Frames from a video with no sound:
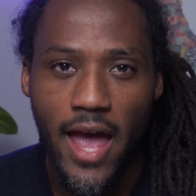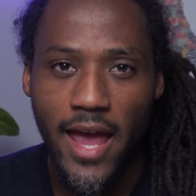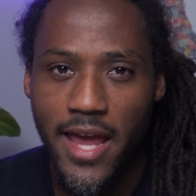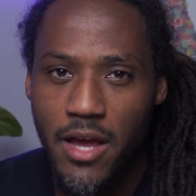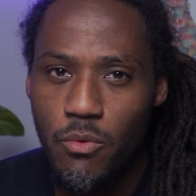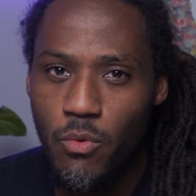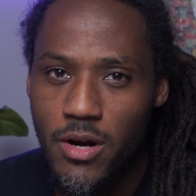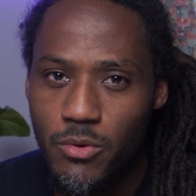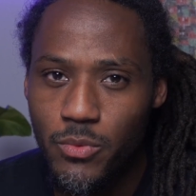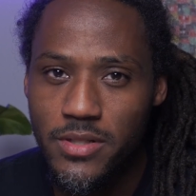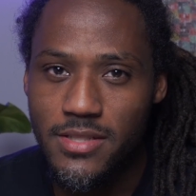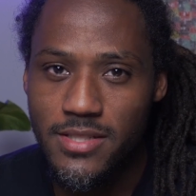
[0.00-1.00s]
and
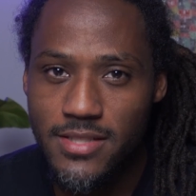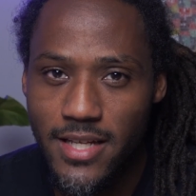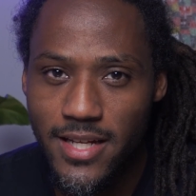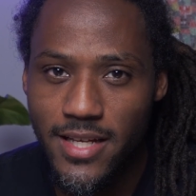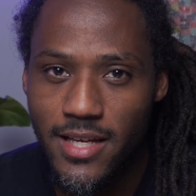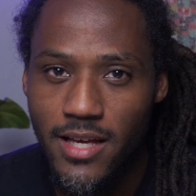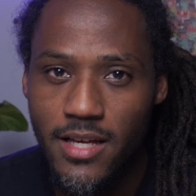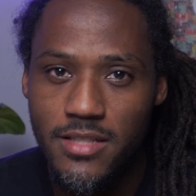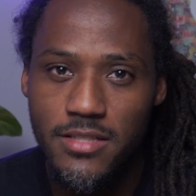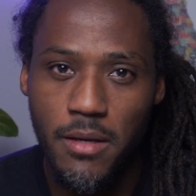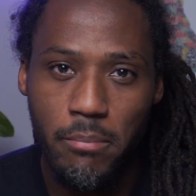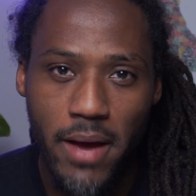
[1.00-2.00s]
worked with the Senate
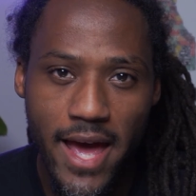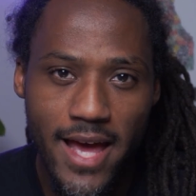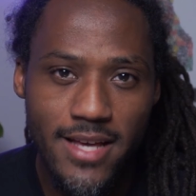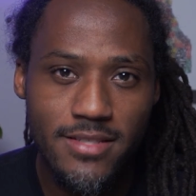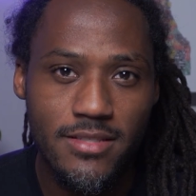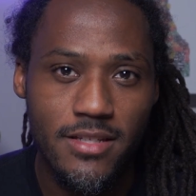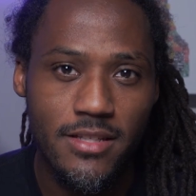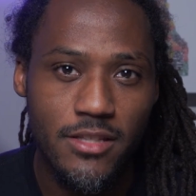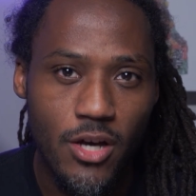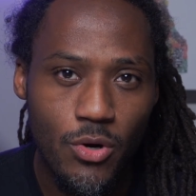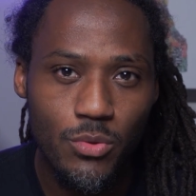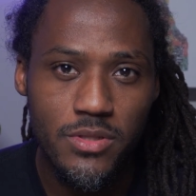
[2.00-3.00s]
to pass the
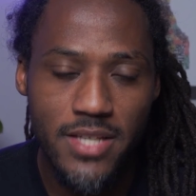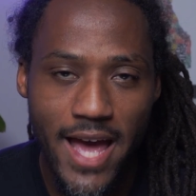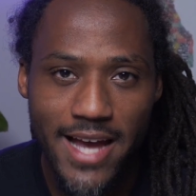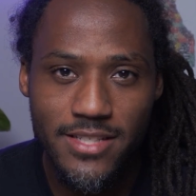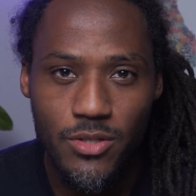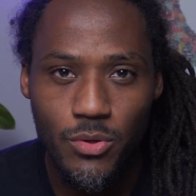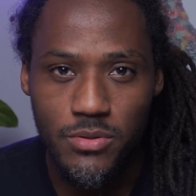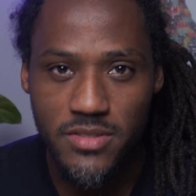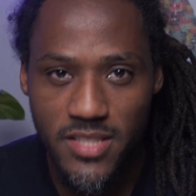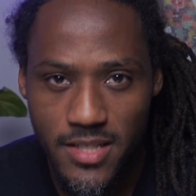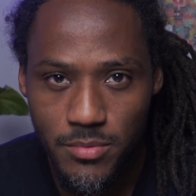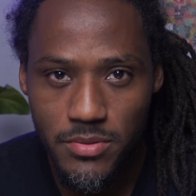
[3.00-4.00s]
no tax on
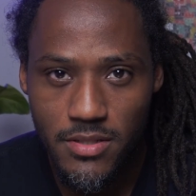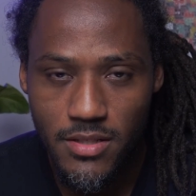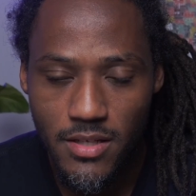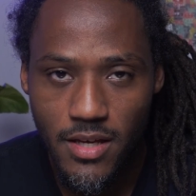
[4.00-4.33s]
tips.